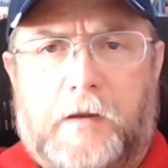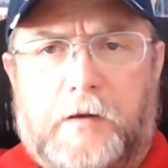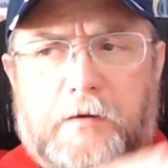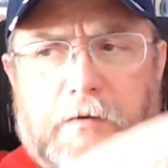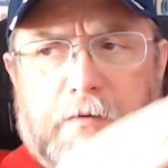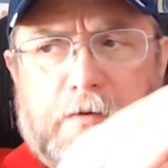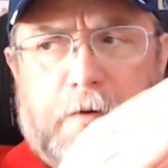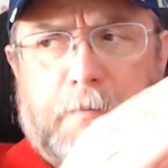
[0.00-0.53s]

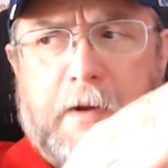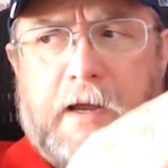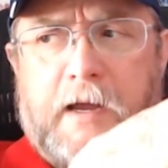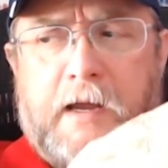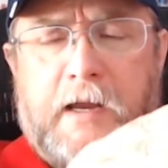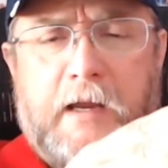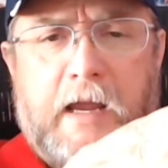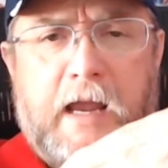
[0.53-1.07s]
so
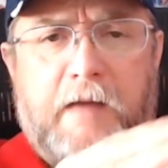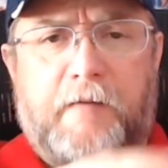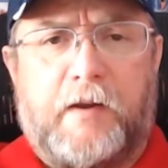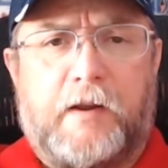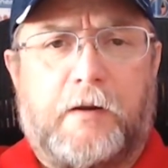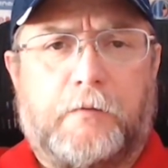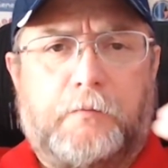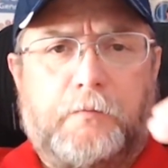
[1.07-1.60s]
by
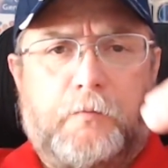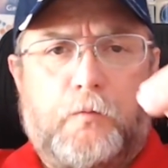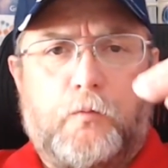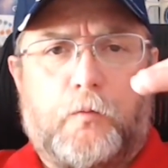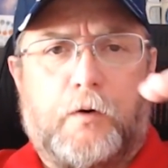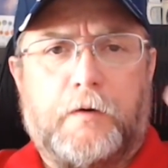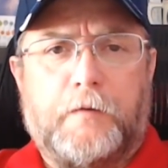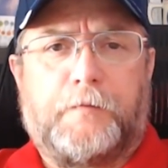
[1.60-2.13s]
having
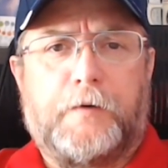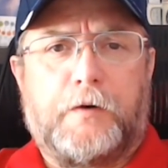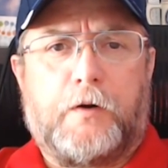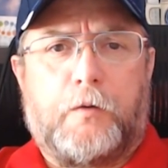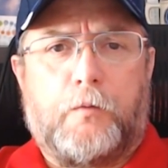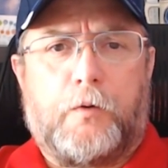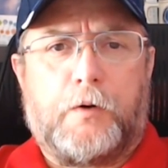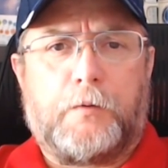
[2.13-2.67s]
one foot
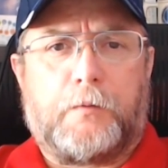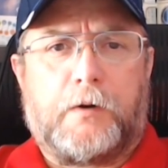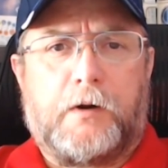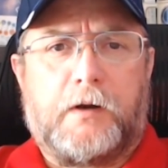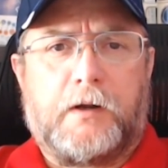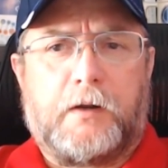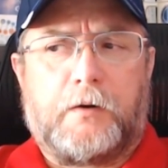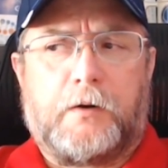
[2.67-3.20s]
on one
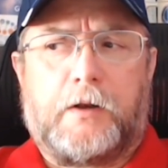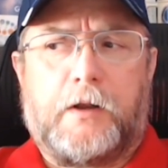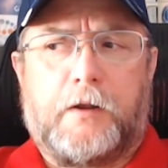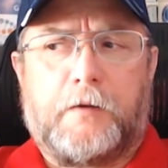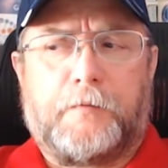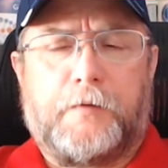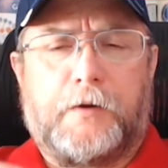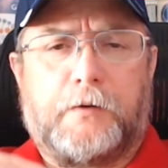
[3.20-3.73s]
rung and
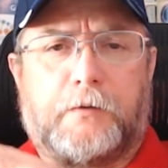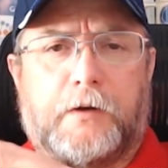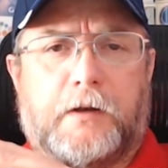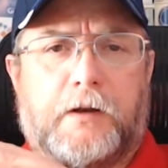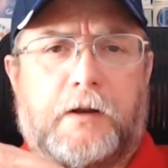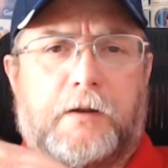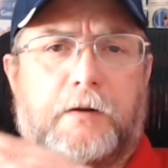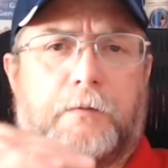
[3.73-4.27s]
another foot on
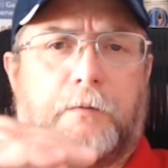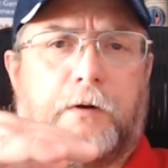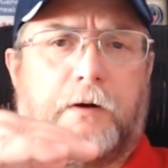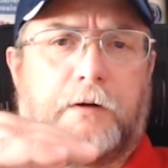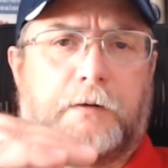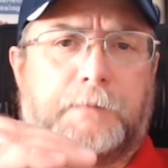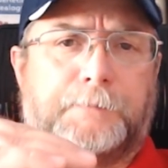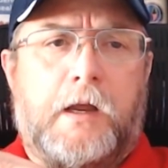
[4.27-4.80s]
another
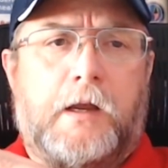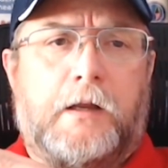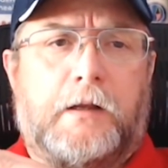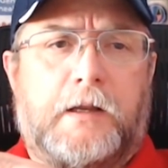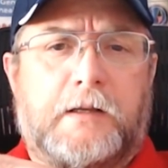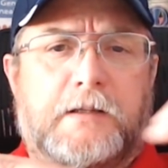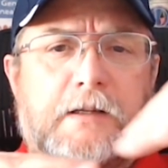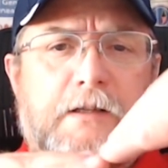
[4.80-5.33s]
rung,
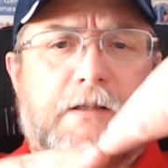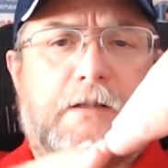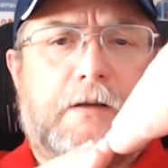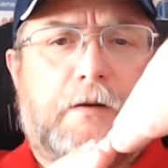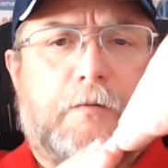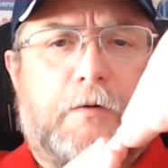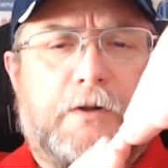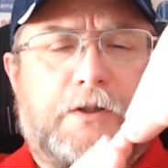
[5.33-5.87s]
this is
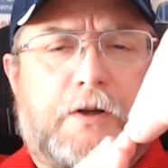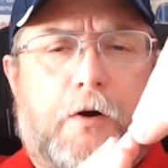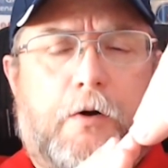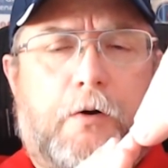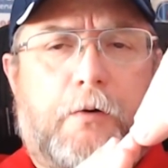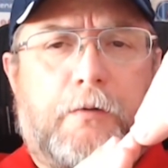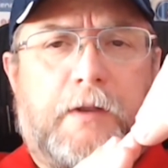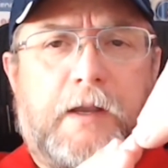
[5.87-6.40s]
what's
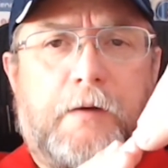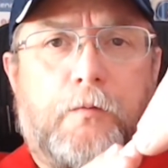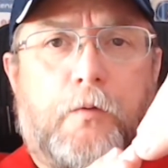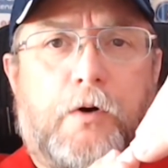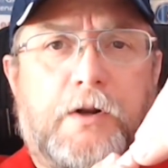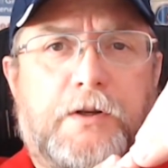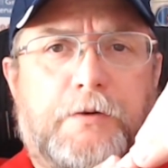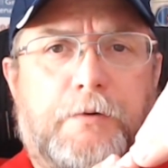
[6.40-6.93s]
called the
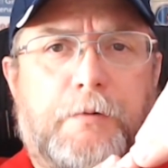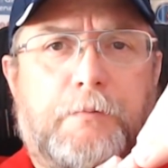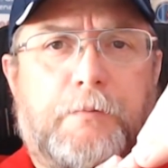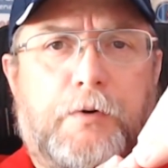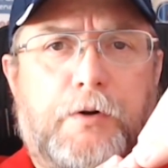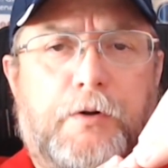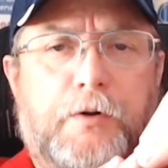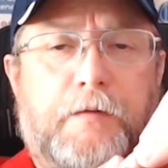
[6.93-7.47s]
once
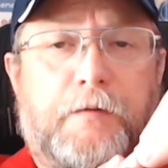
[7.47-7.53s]
removed